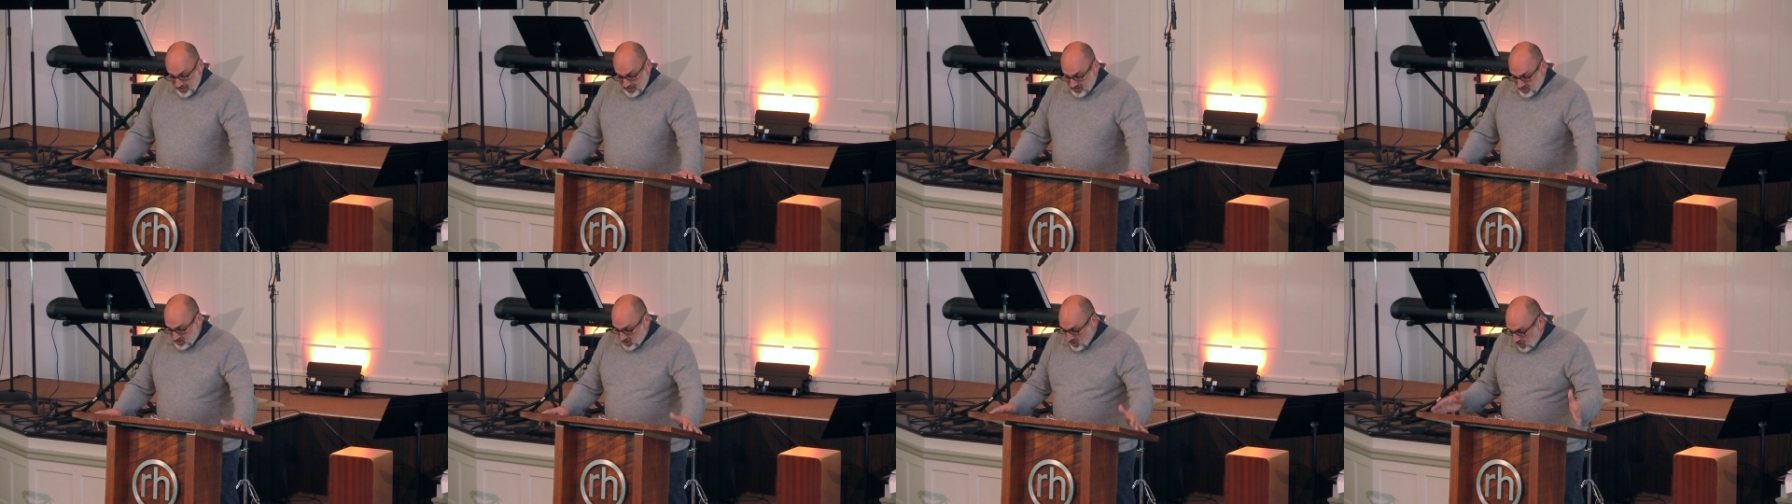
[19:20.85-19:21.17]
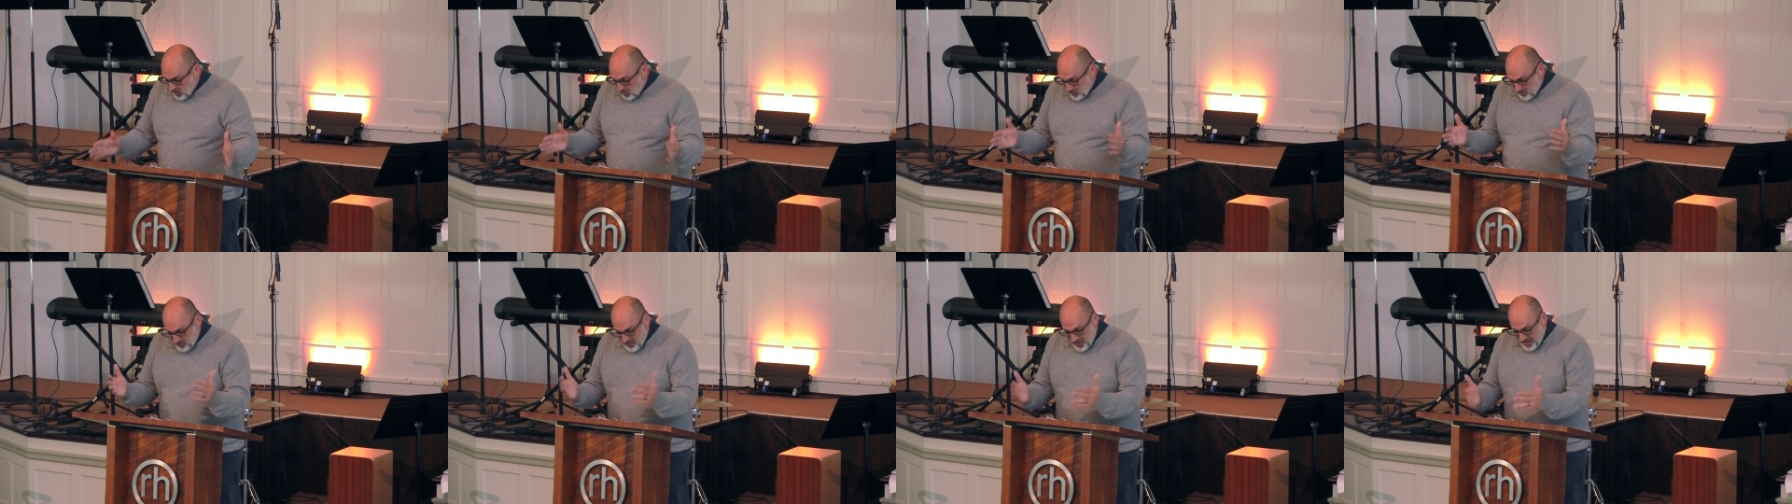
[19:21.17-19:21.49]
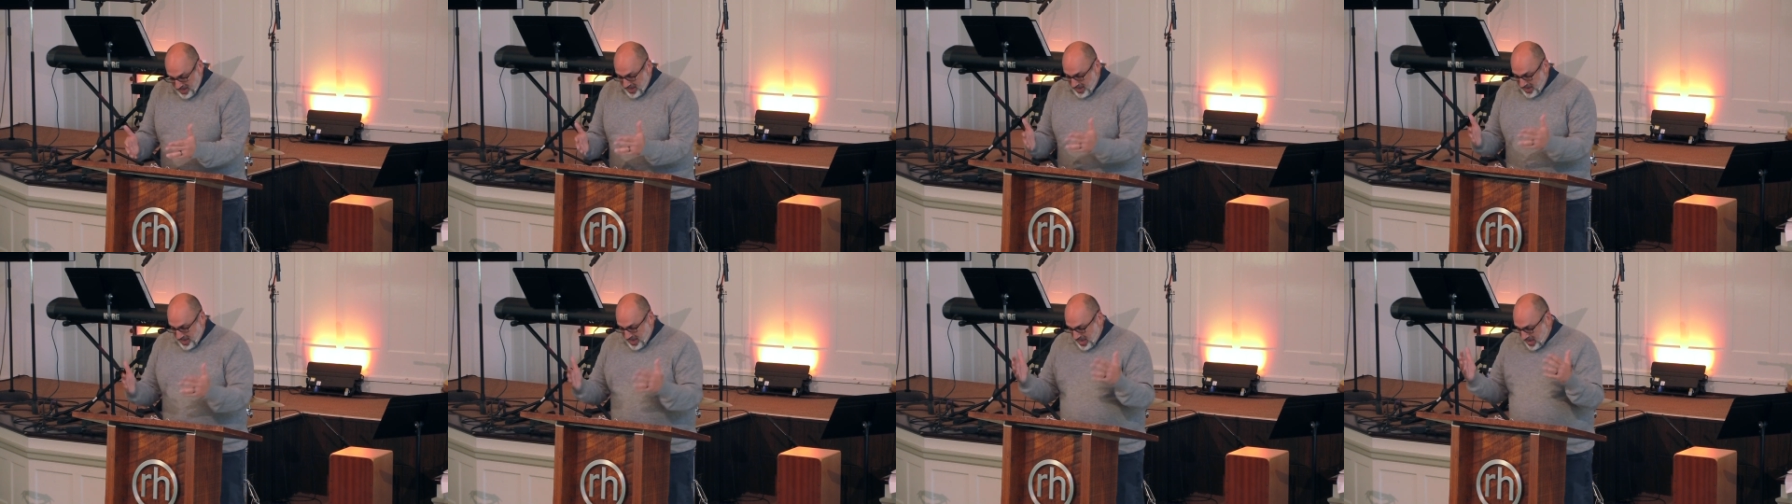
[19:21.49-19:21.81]
Don't
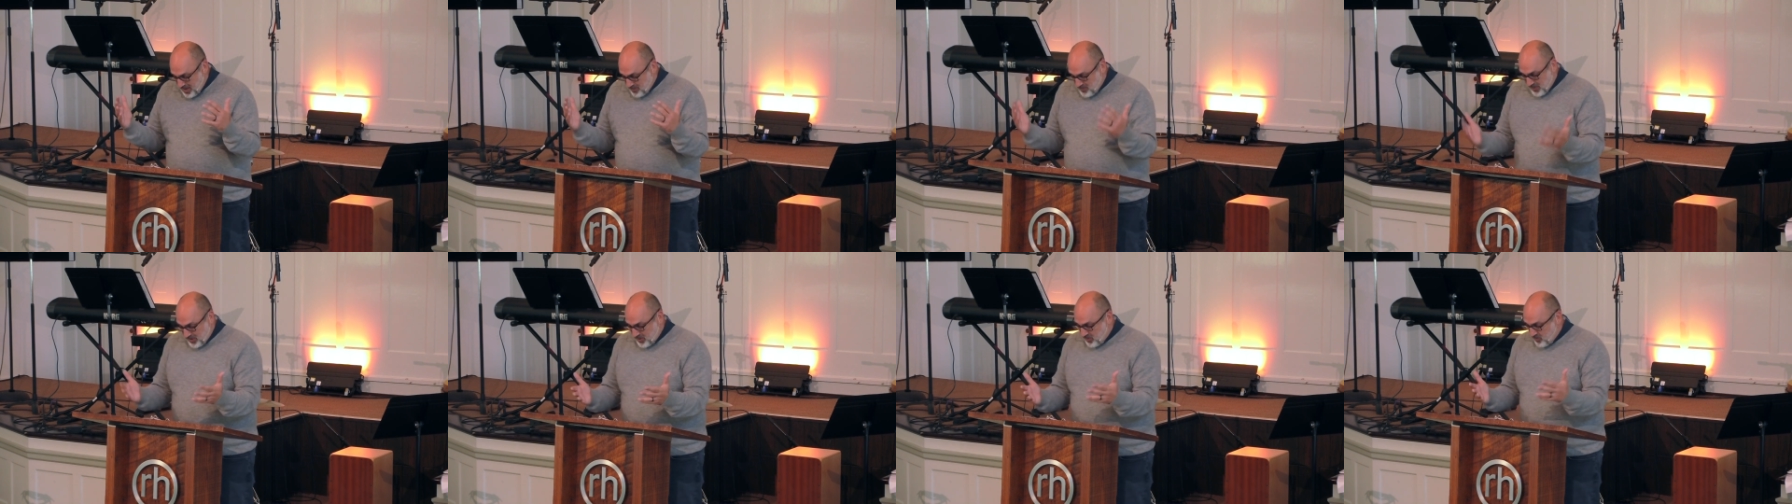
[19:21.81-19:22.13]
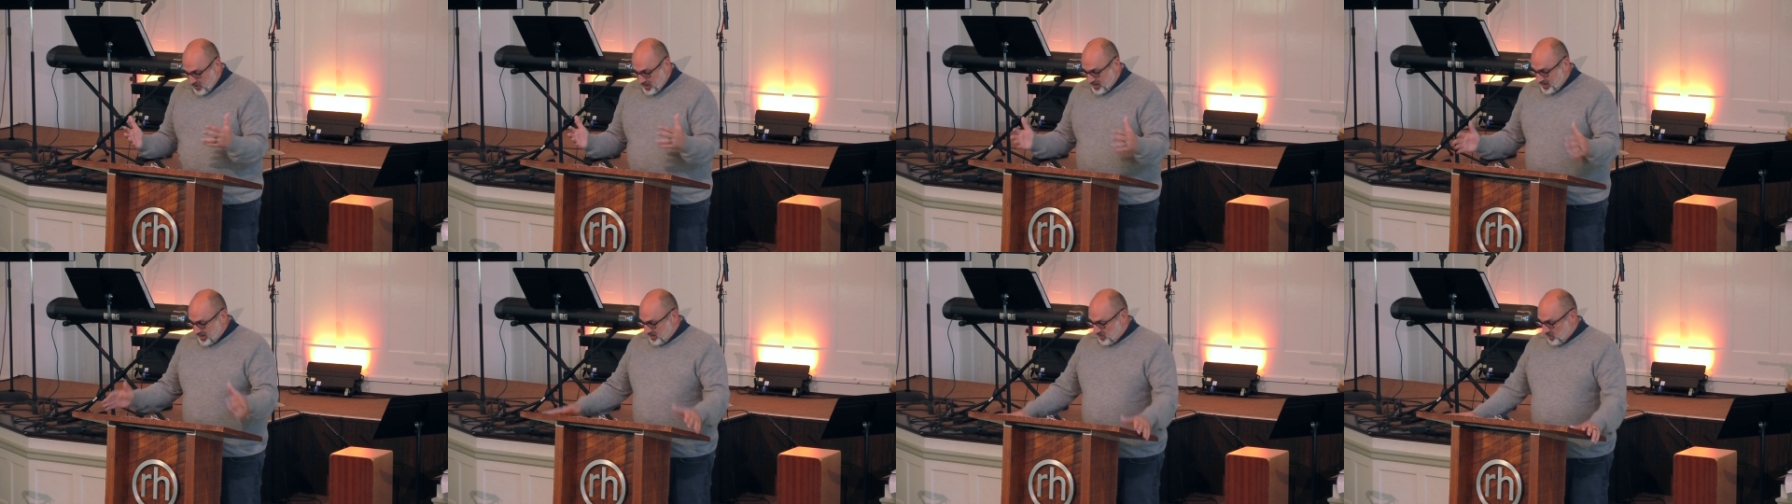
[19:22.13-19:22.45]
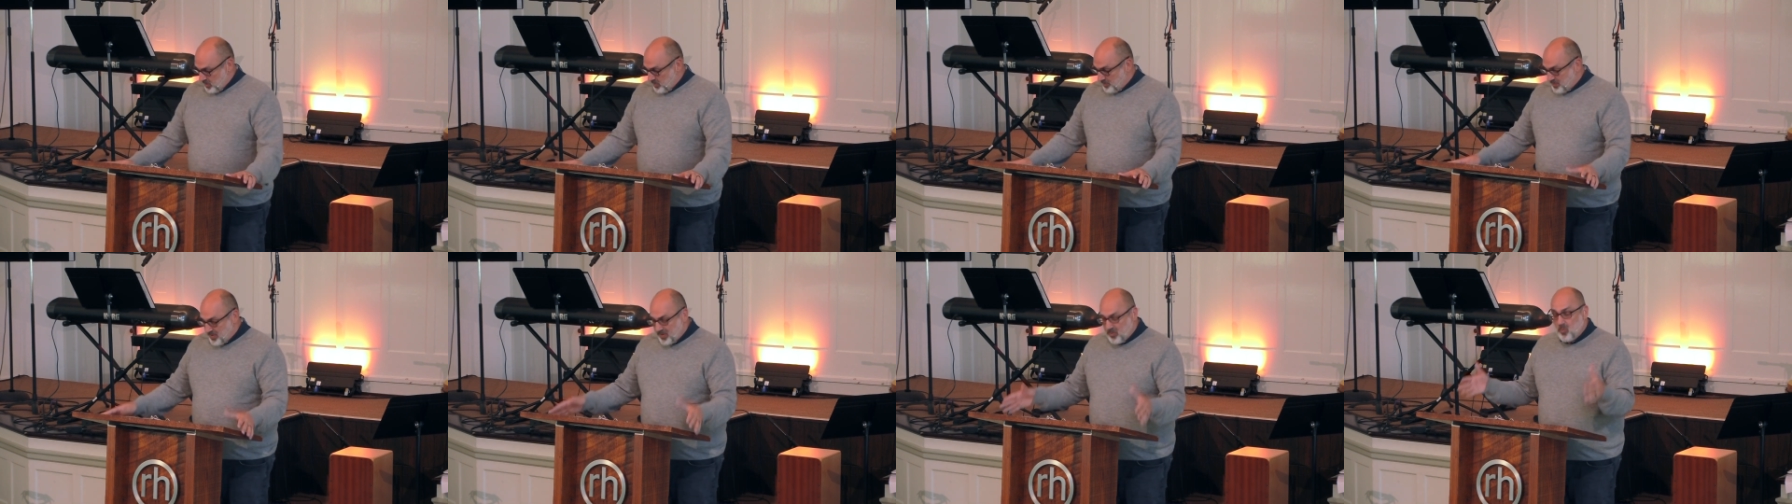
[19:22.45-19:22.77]
be
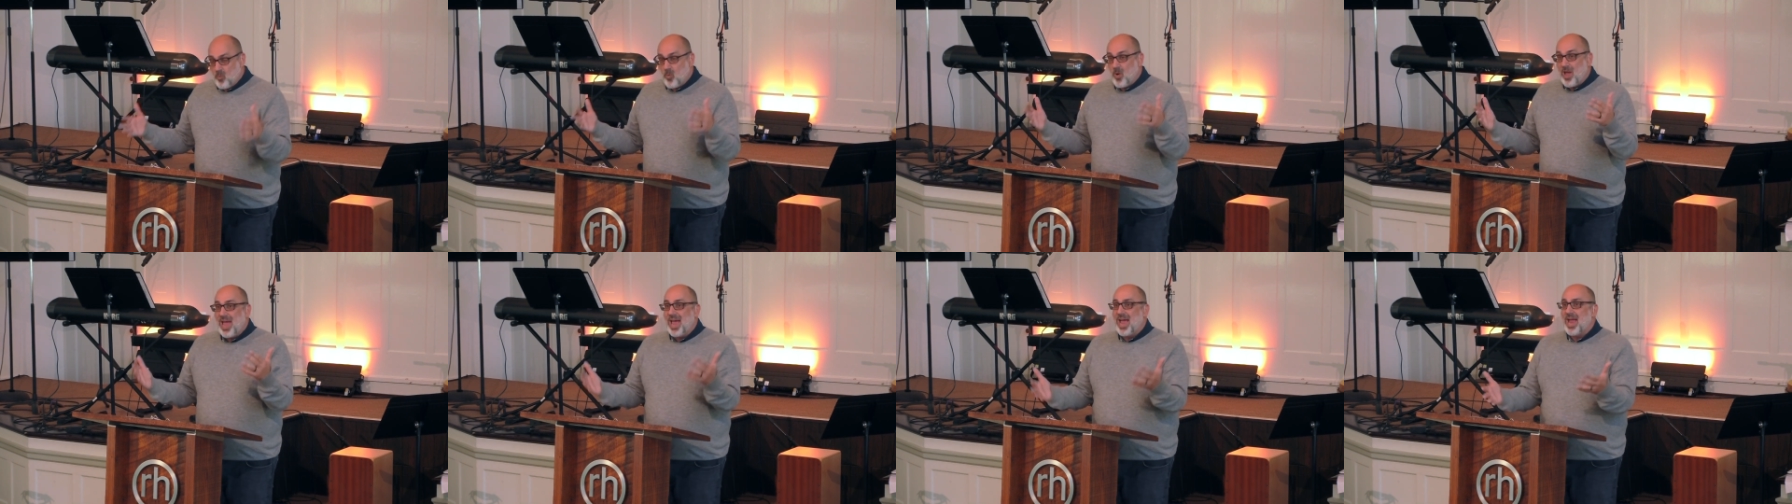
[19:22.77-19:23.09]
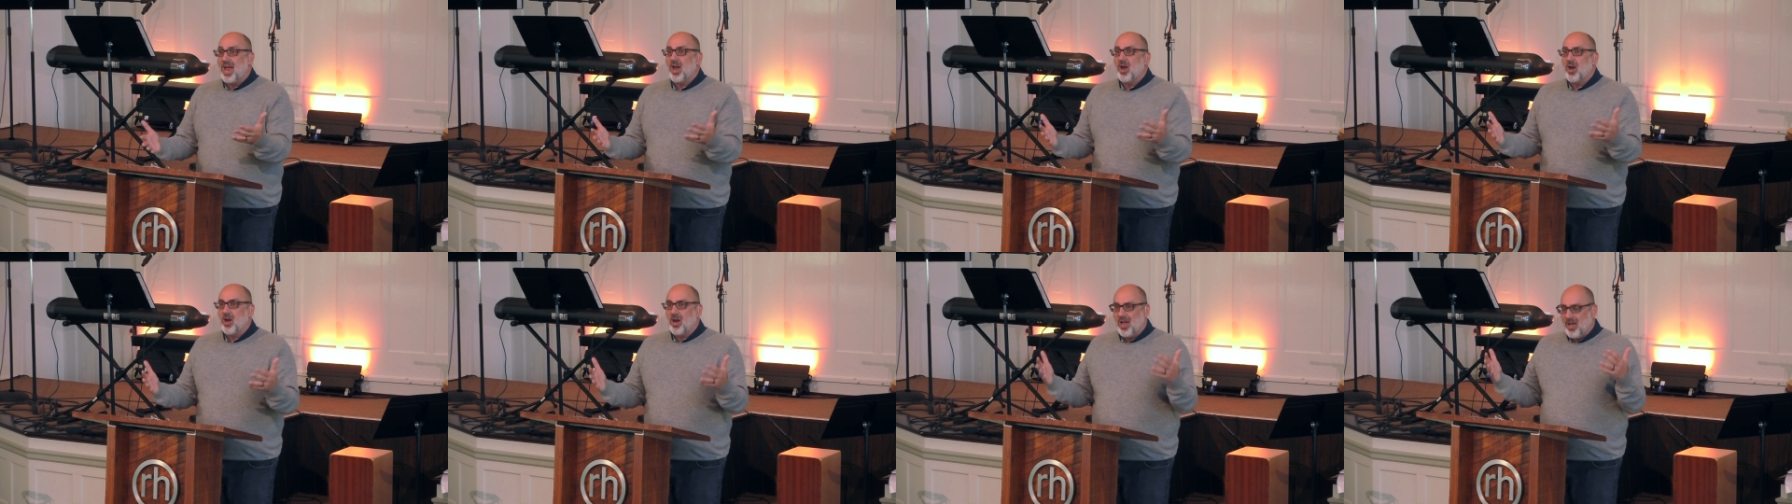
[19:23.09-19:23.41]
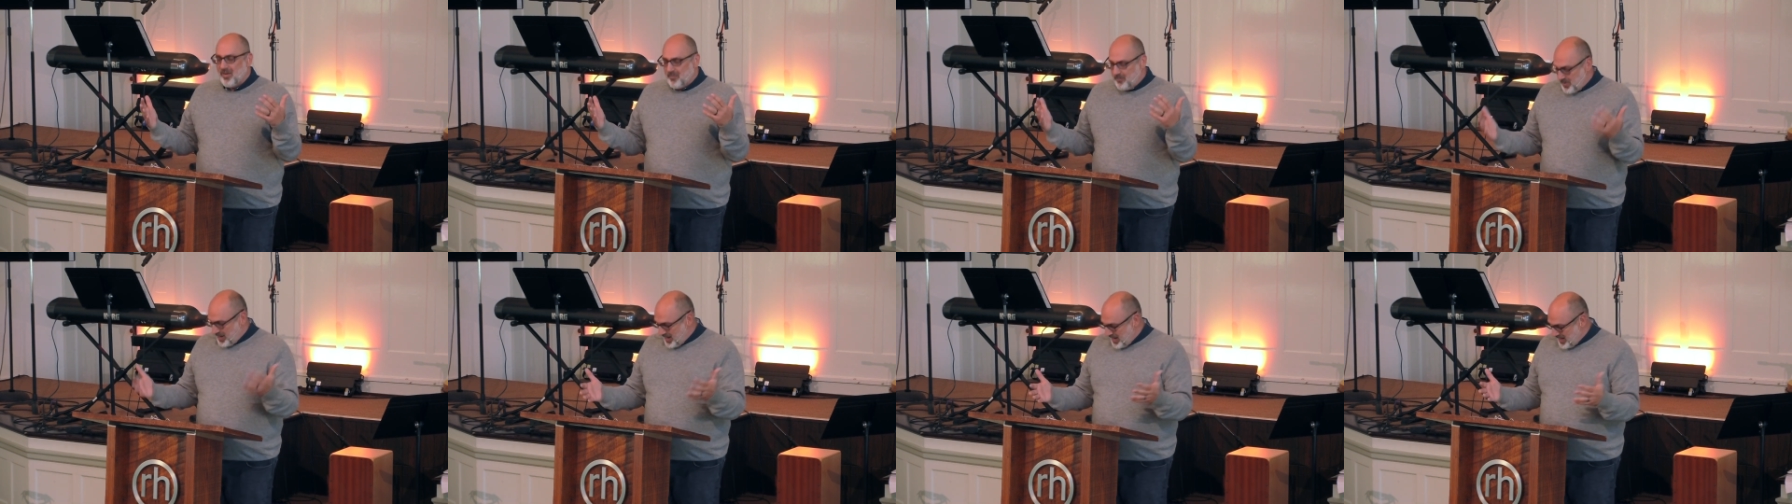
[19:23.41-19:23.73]
hypocritical. Beware
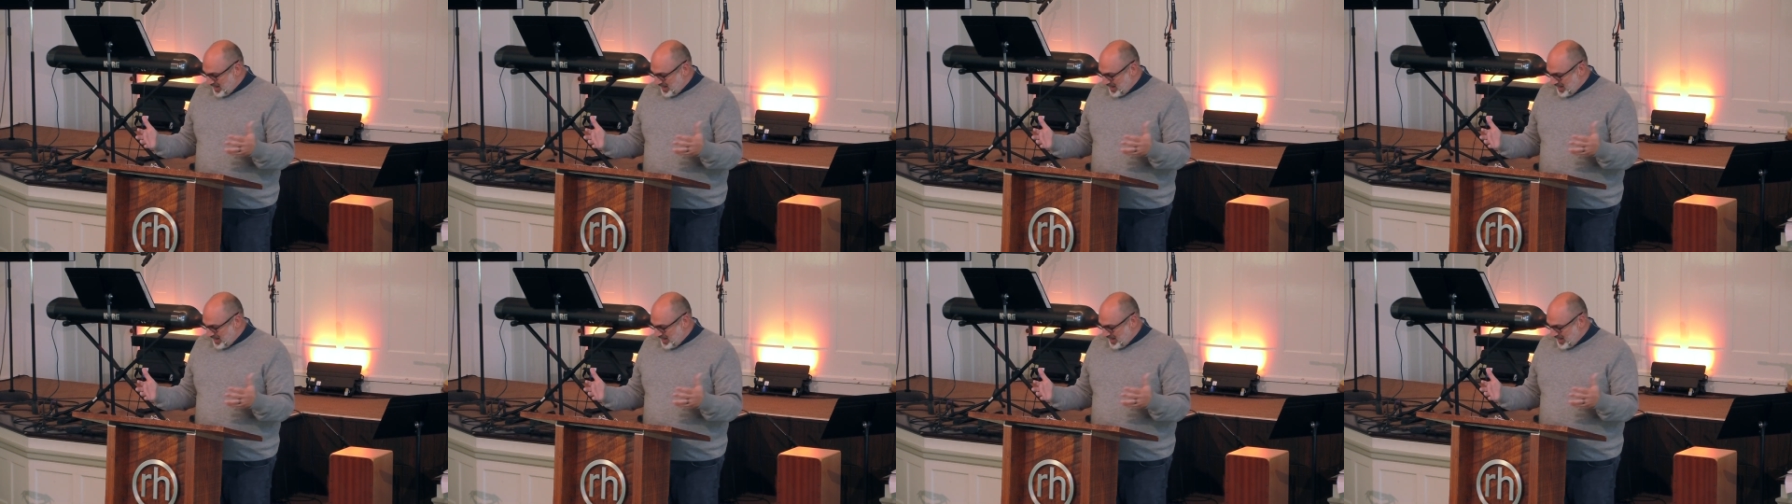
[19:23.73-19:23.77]
of being